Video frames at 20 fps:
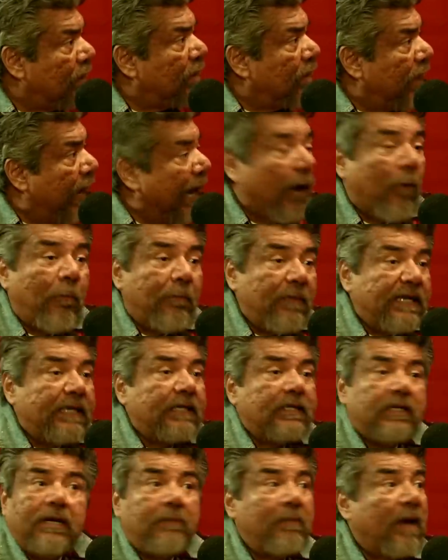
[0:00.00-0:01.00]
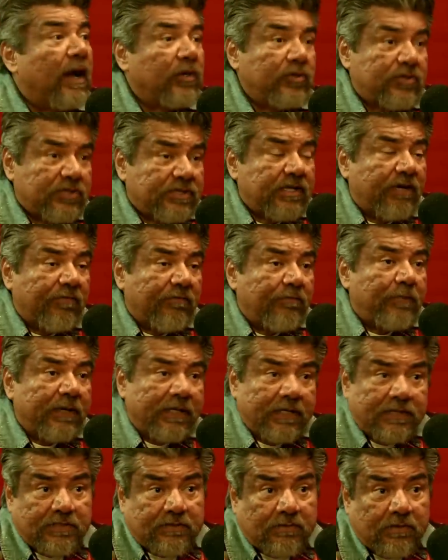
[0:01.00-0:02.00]
help me in my other stuff
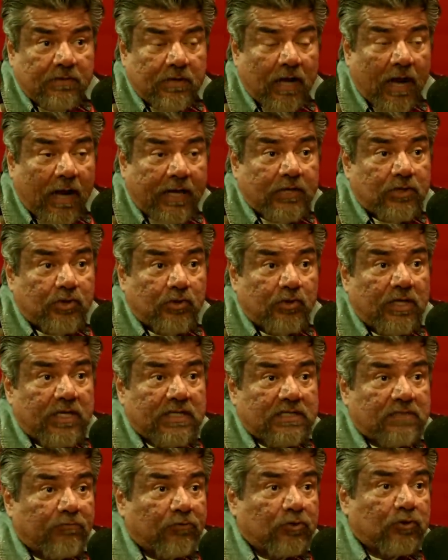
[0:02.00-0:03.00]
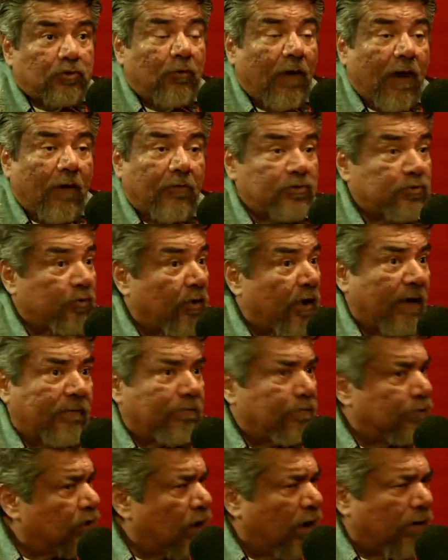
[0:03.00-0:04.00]
because I could do this for 2 hours where I
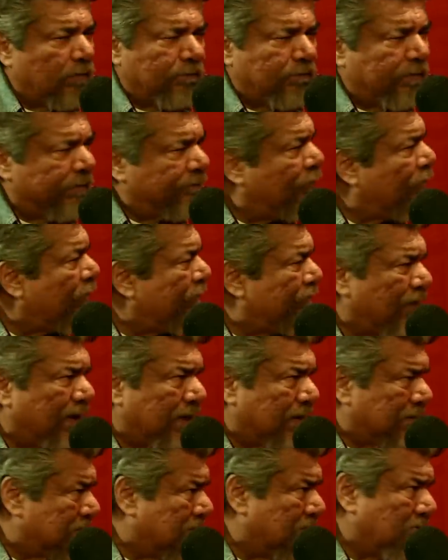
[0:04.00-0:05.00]
thought before, fuck. No,